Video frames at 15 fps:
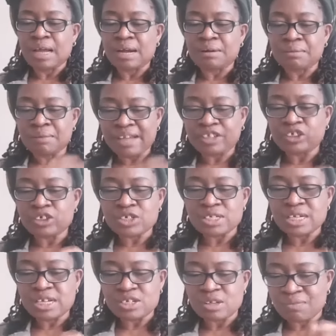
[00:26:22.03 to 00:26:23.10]
and
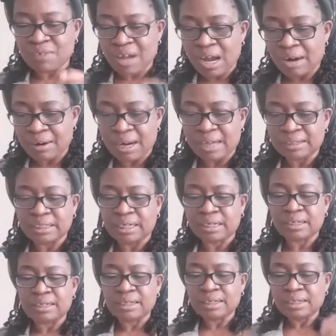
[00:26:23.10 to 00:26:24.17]
righteousness of character,
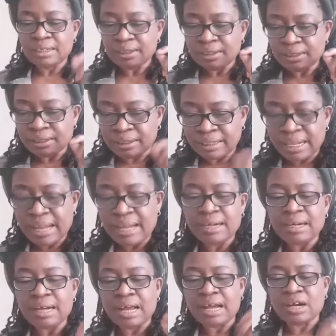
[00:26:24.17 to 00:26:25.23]

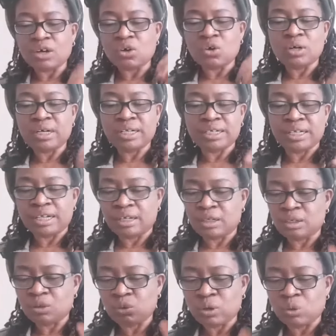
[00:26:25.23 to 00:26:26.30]
then and only
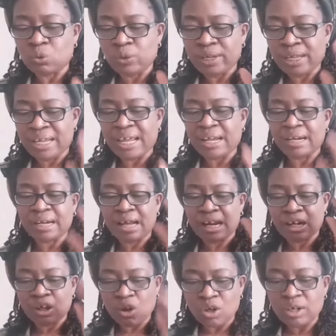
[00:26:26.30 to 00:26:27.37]
then will we gain
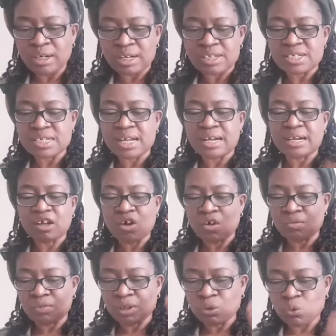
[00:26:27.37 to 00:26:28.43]
an understanding
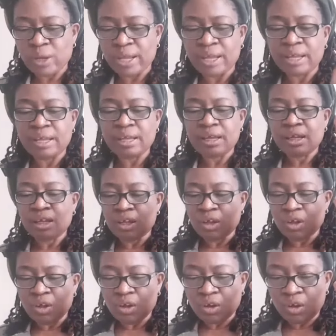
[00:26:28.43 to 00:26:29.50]
of the way
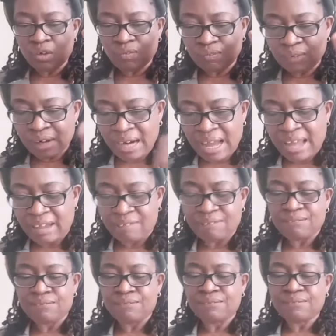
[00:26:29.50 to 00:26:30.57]
of
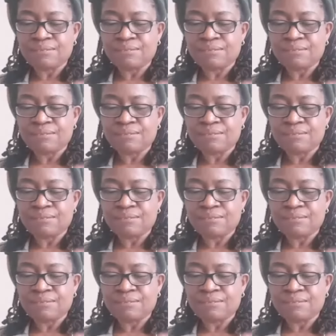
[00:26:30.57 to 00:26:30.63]
life